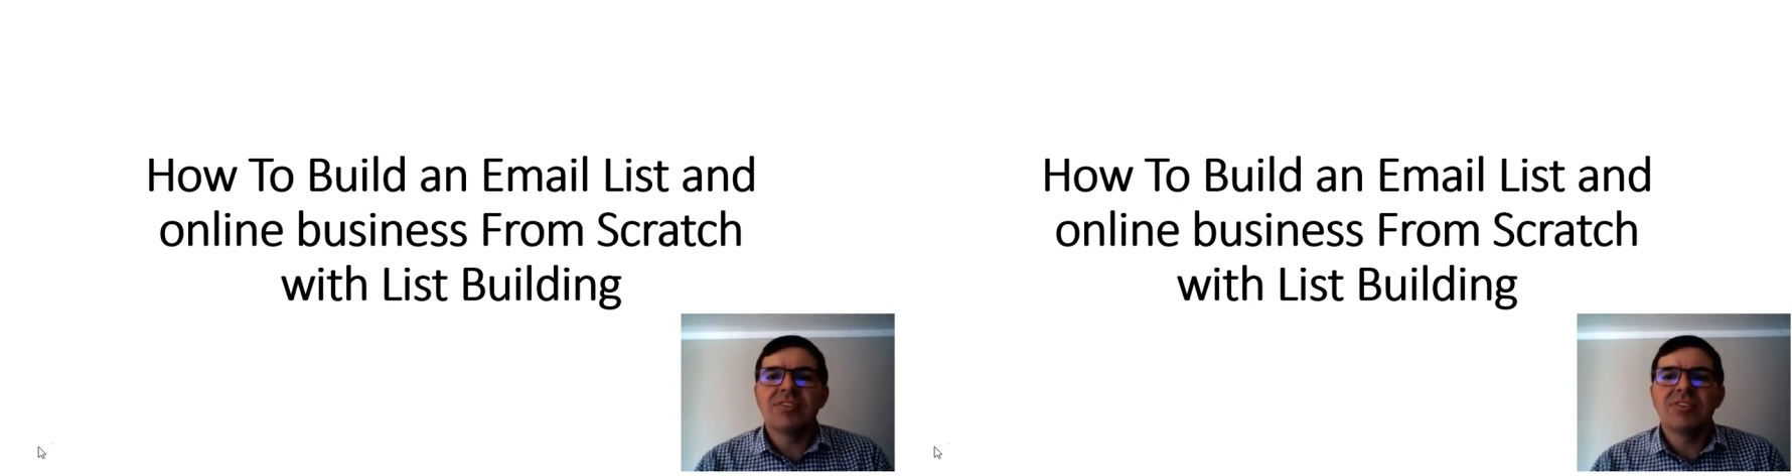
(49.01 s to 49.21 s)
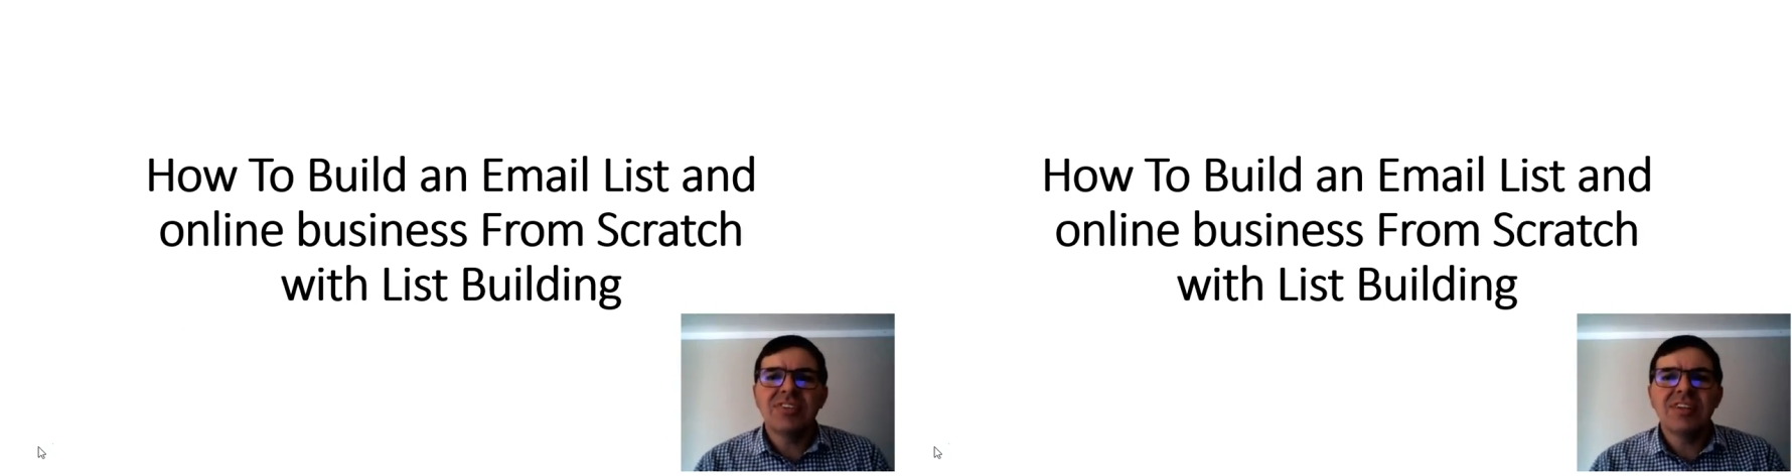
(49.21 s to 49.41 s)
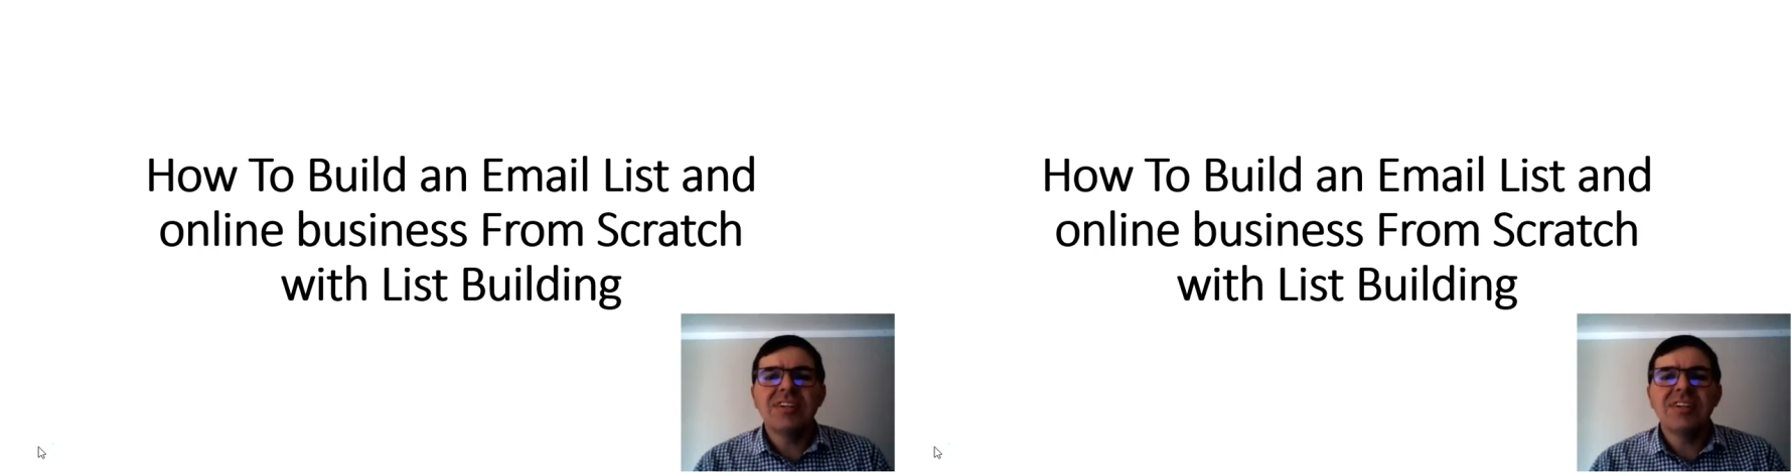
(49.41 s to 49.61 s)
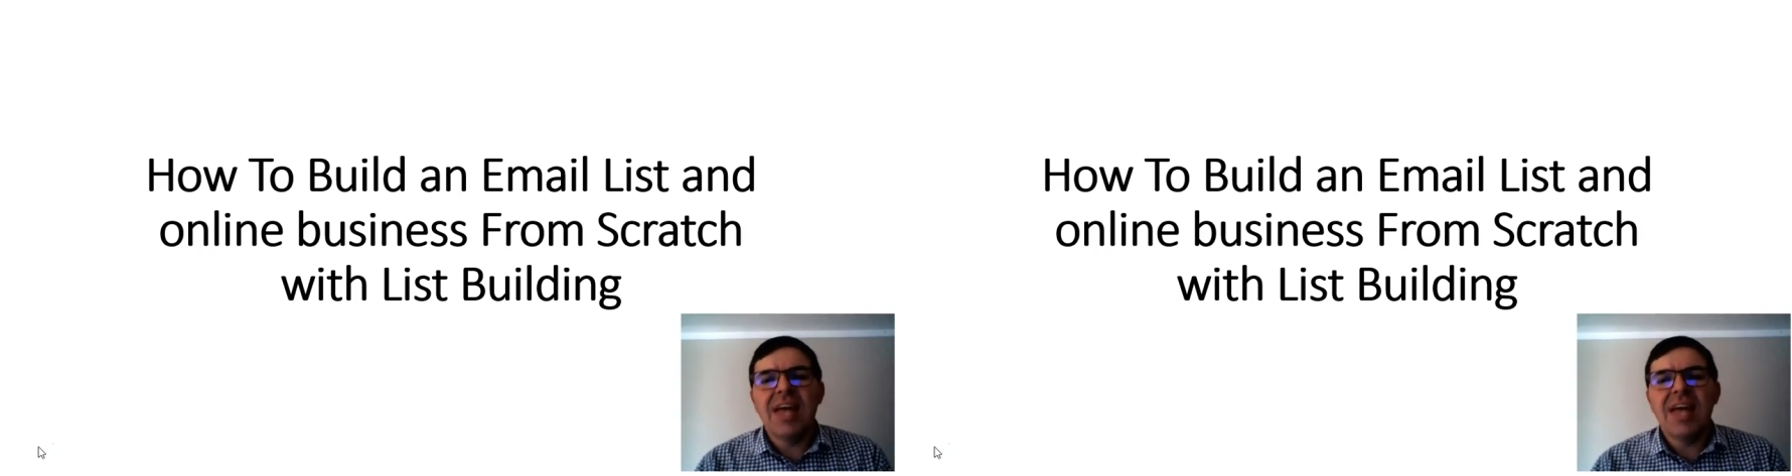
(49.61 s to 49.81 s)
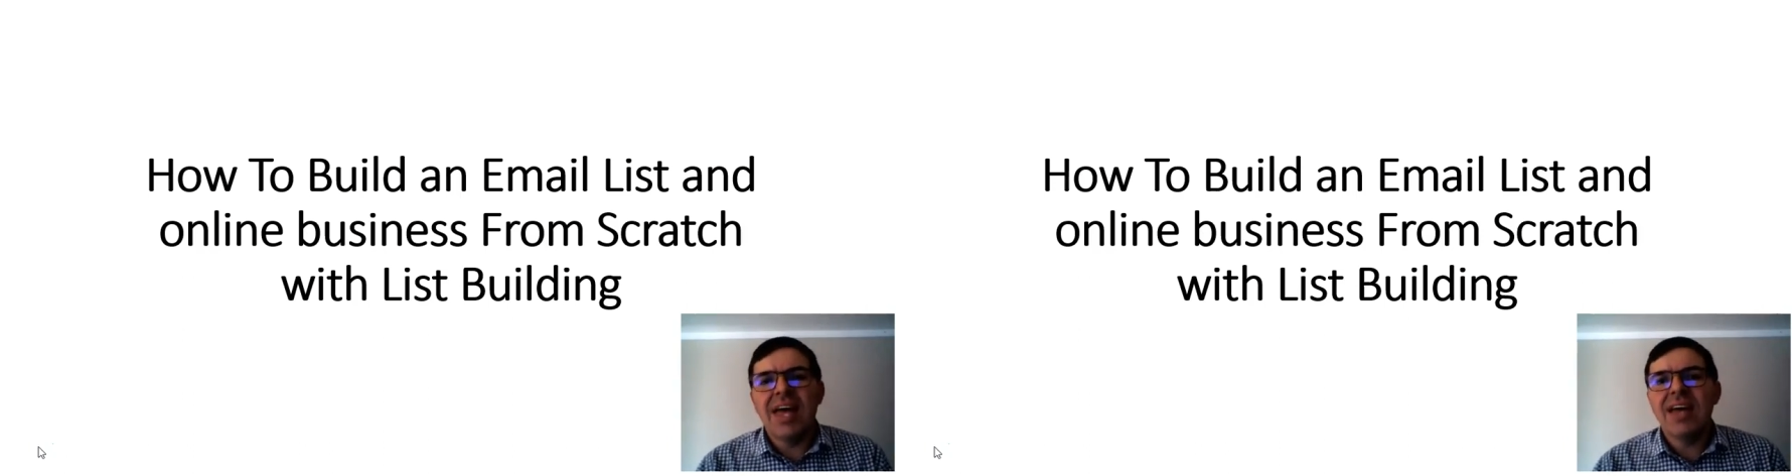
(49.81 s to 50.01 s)
I'll still
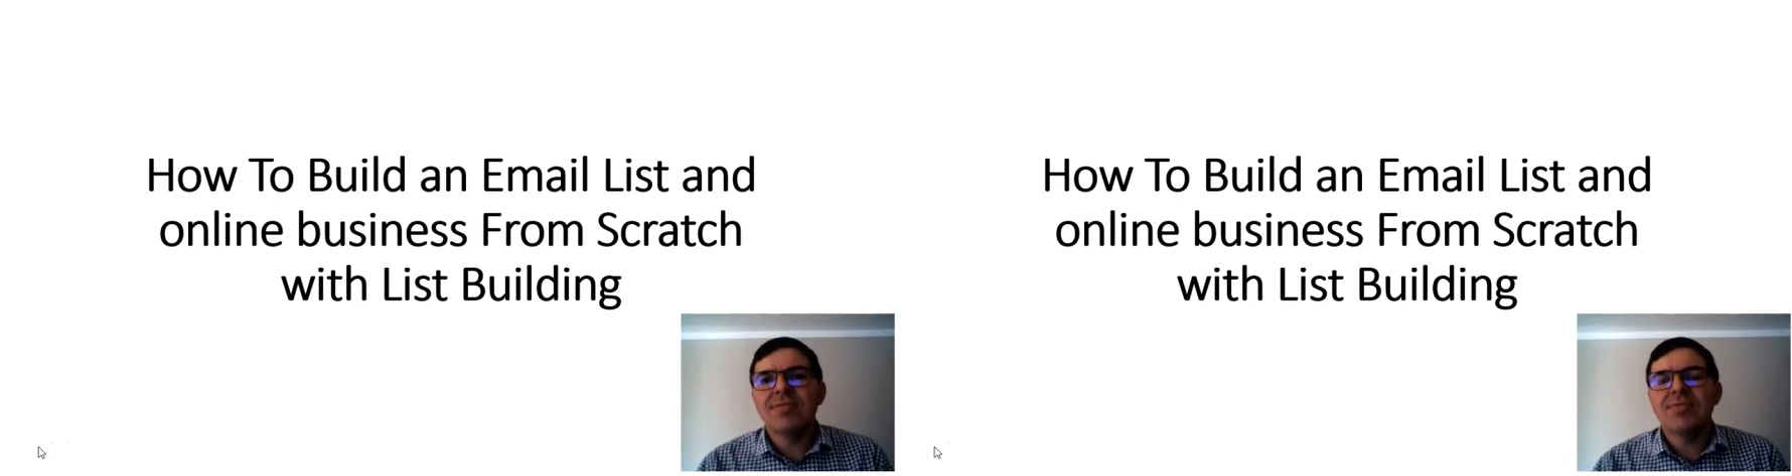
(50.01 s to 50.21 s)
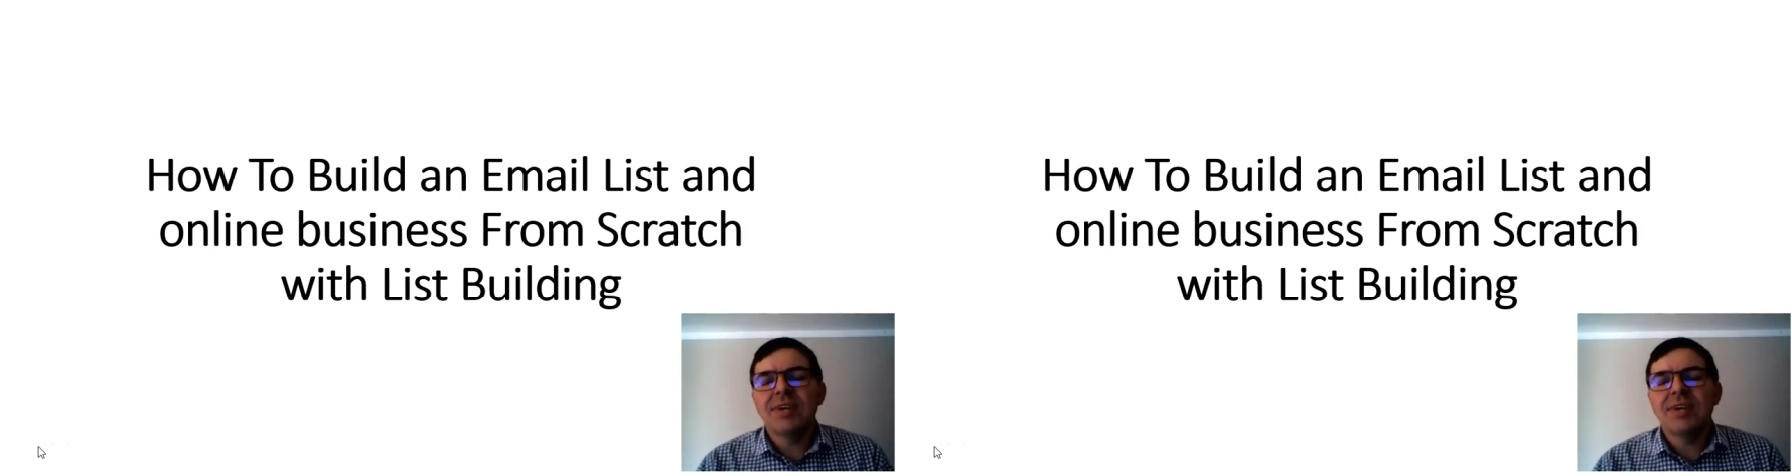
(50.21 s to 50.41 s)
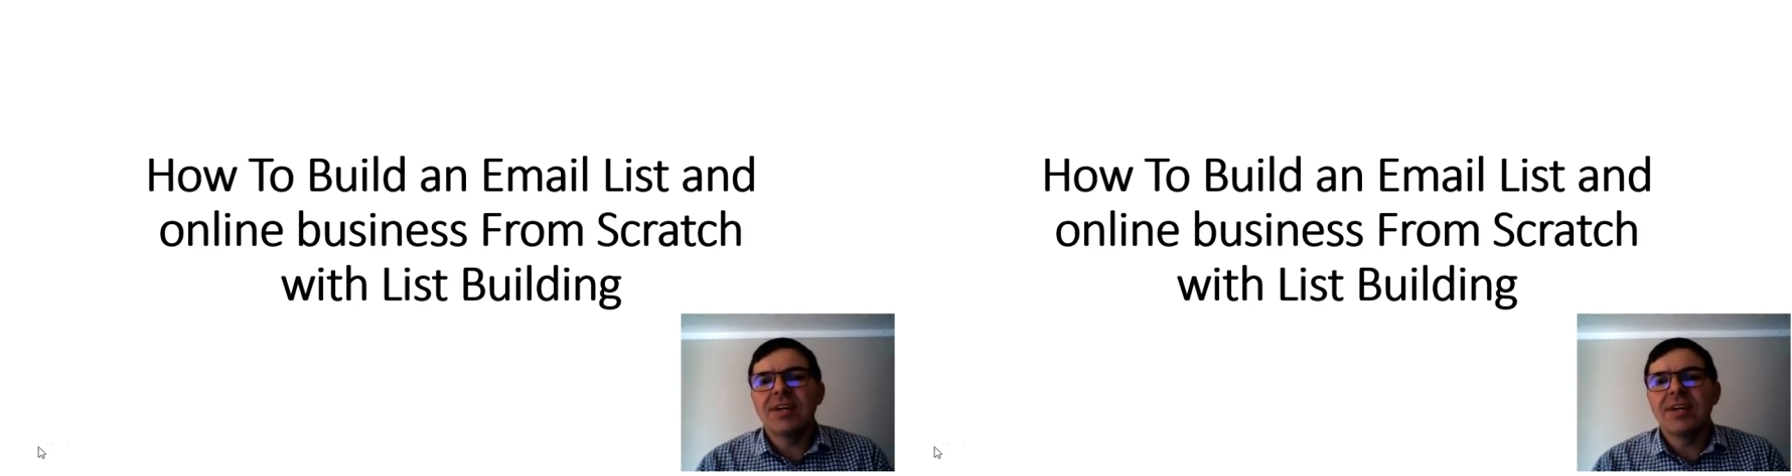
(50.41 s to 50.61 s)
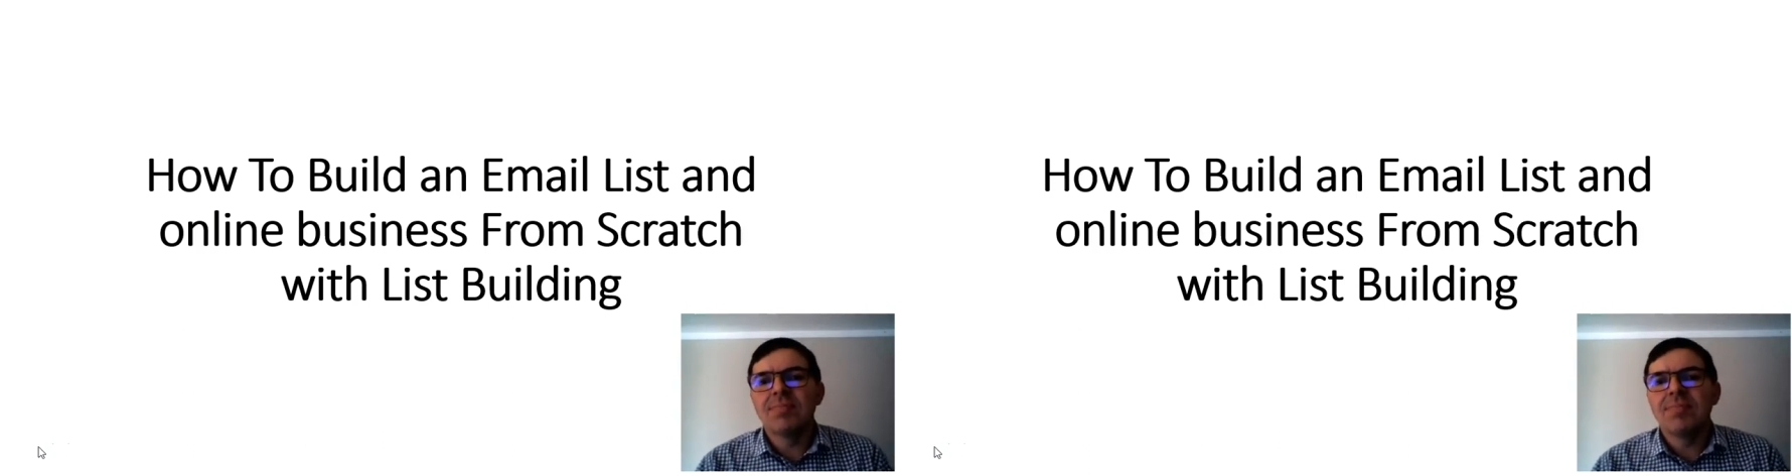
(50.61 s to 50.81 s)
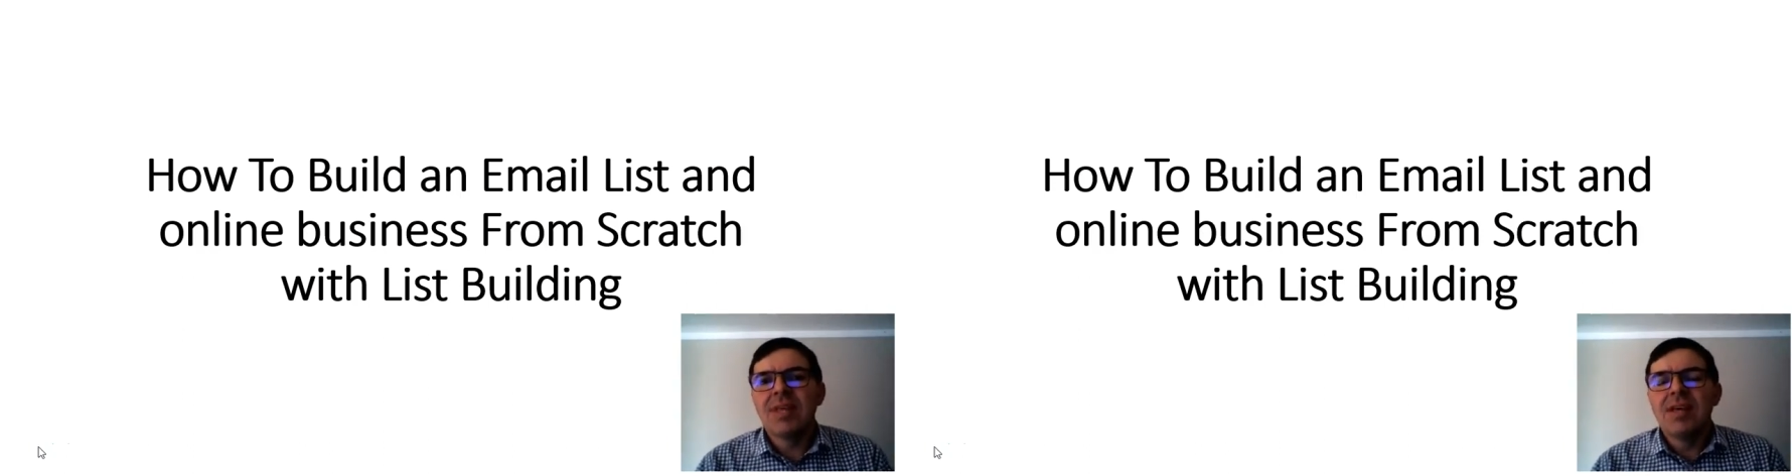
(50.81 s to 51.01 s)
have
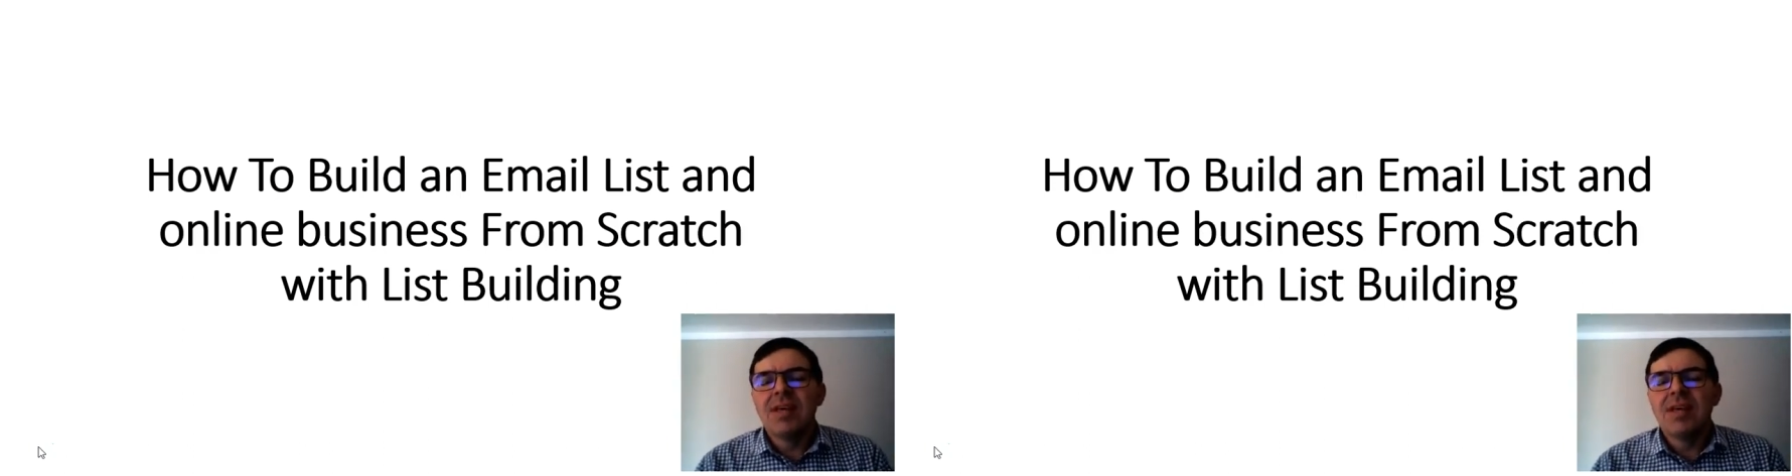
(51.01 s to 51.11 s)
um,